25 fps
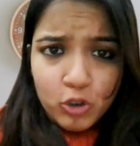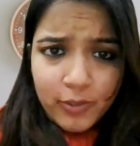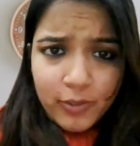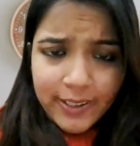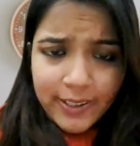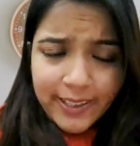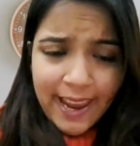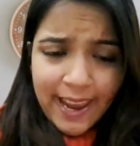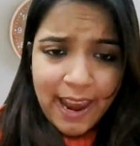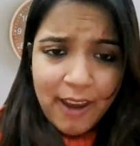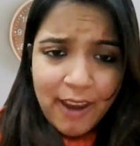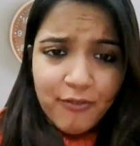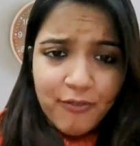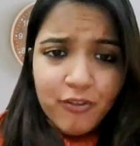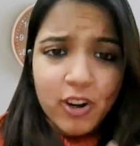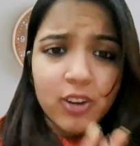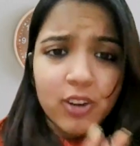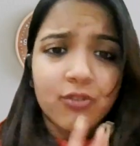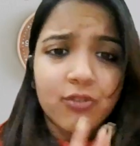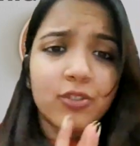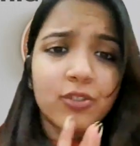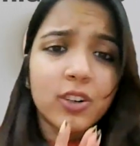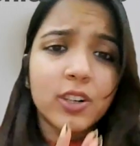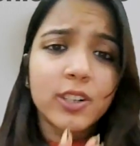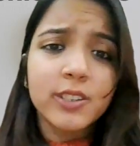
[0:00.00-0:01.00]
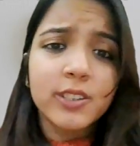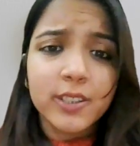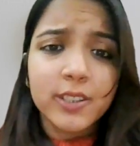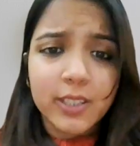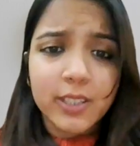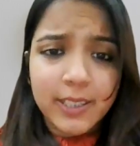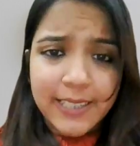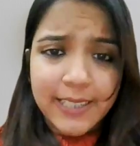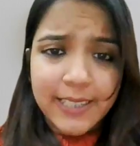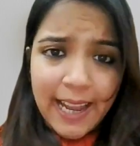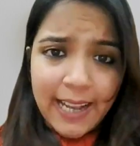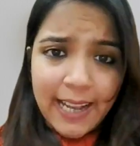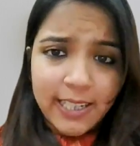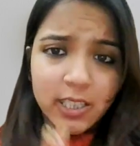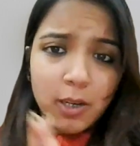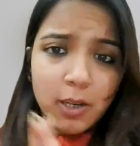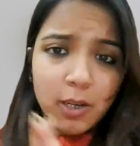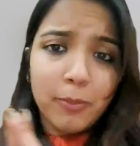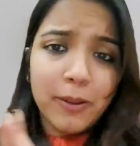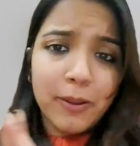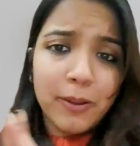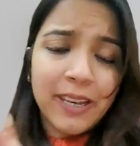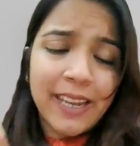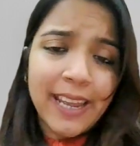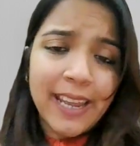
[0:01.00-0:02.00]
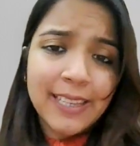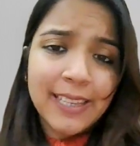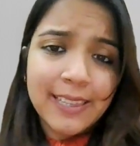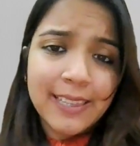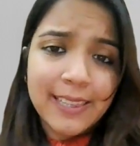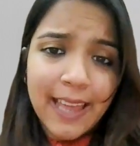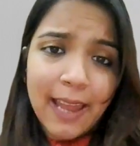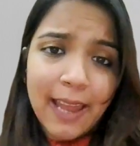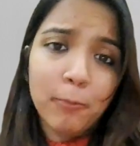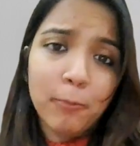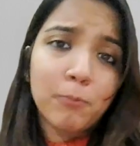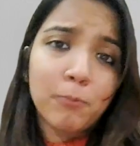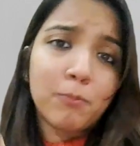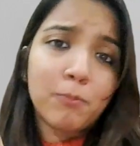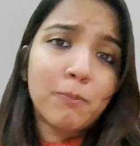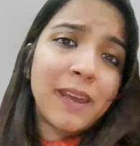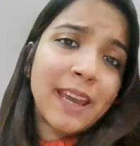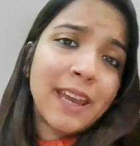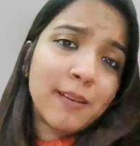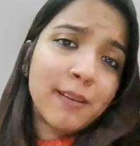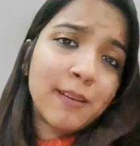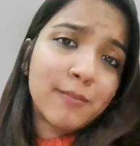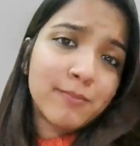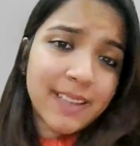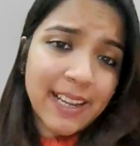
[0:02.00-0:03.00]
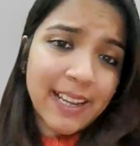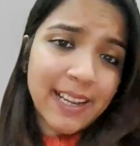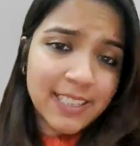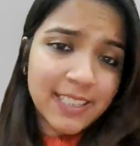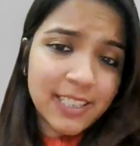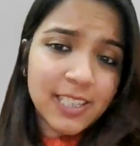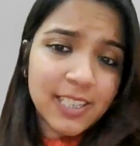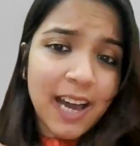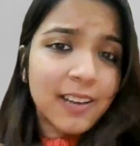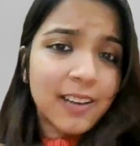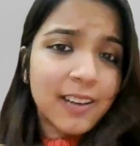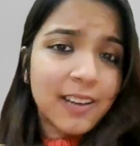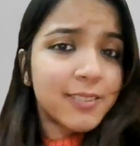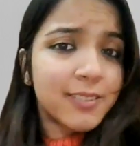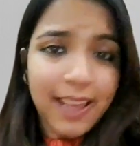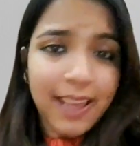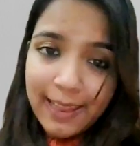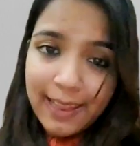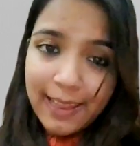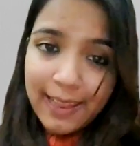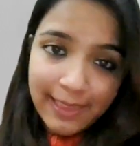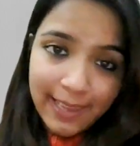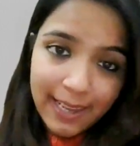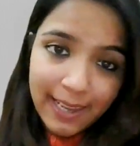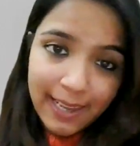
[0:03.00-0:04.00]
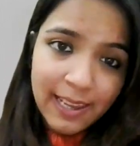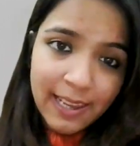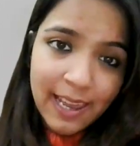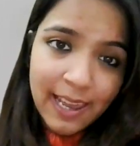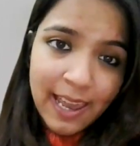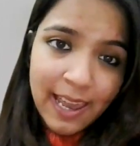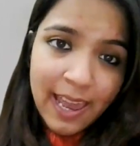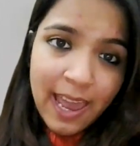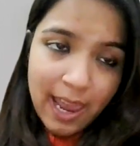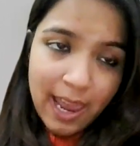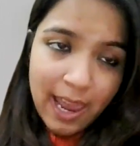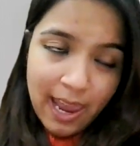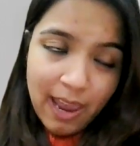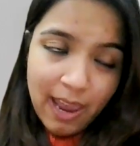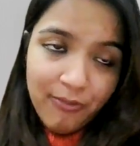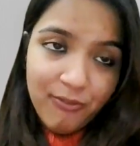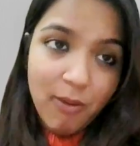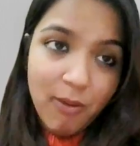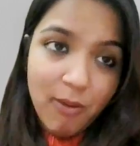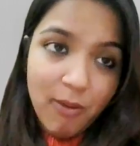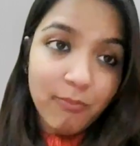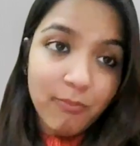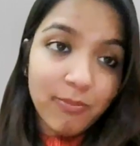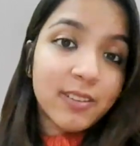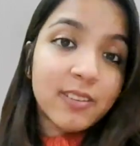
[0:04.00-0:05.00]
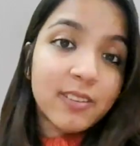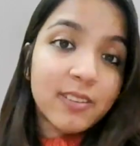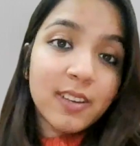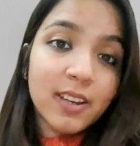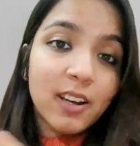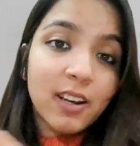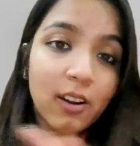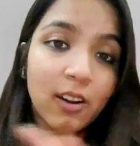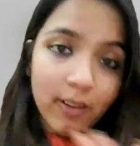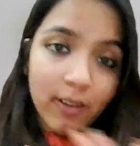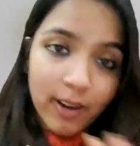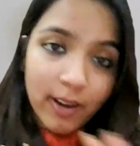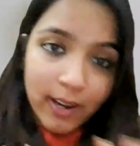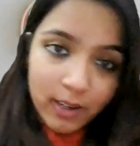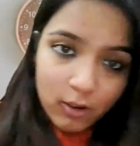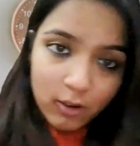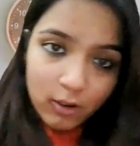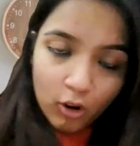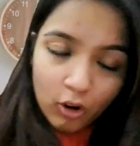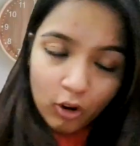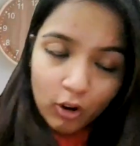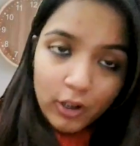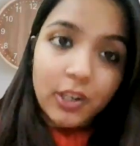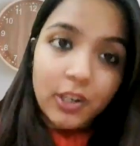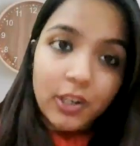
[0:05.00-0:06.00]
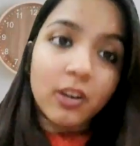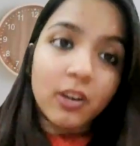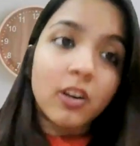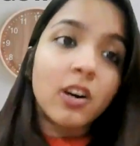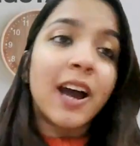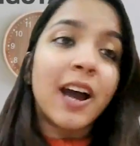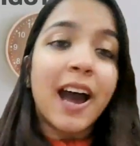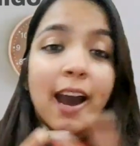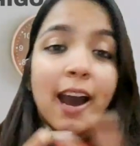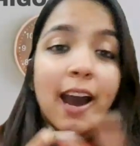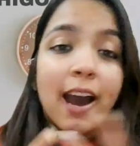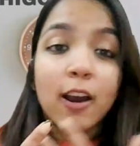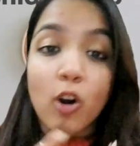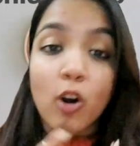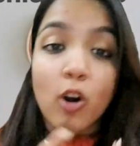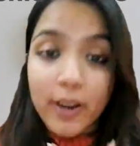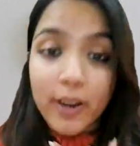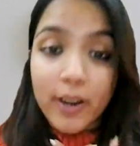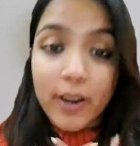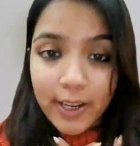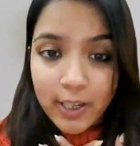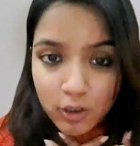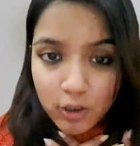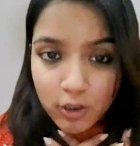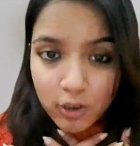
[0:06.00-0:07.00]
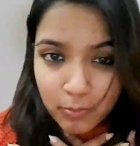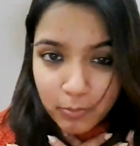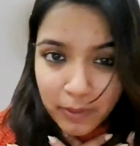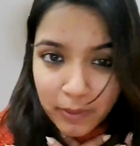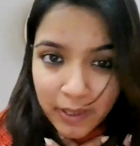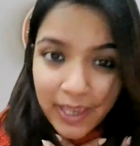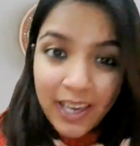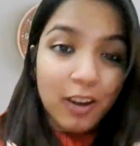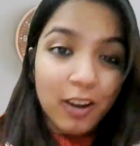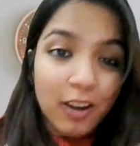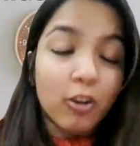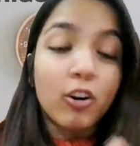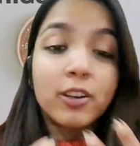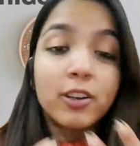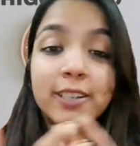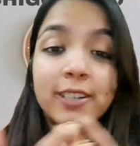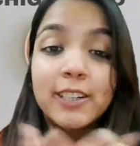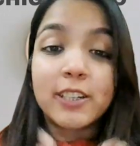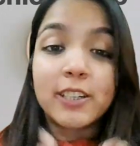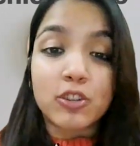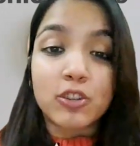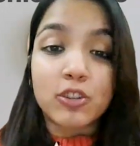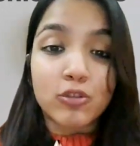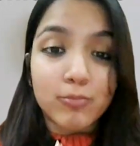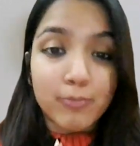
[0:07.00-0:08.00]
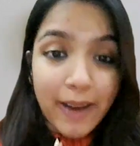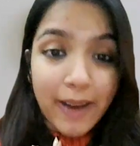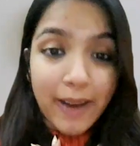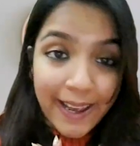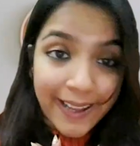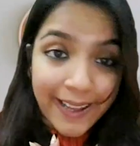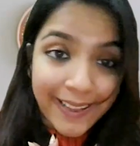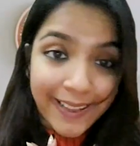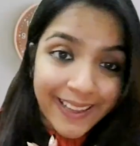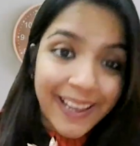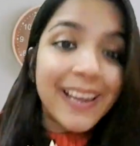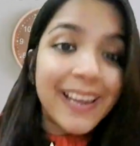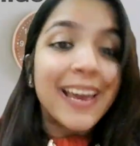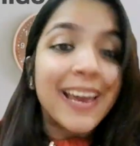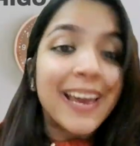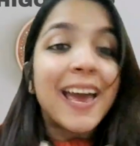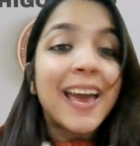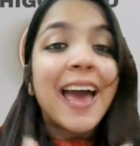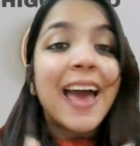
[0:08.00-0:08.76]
with FR first, then AA, then PM, then tax, and then FM. This is the correct order according to me, according to my thing.